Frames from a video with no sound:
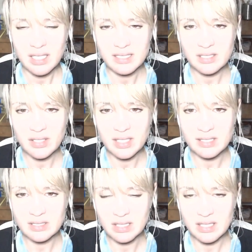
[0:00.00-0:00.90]
So it
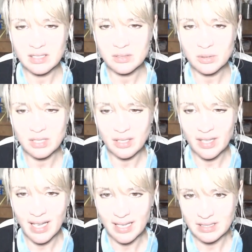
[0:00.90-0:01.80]
is also
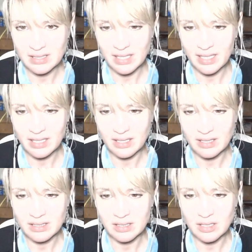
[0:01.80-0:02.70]
that, like
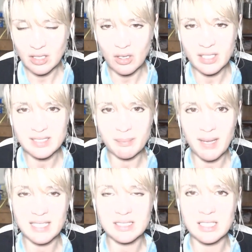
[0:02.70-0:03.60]
that God is
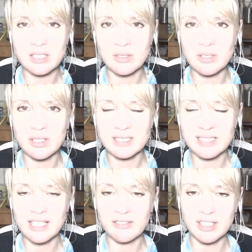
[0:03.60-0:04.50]
abandoning you or God is
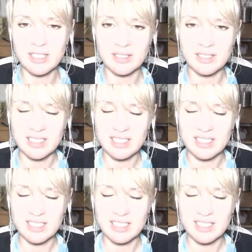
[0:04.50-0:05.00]
leaving you.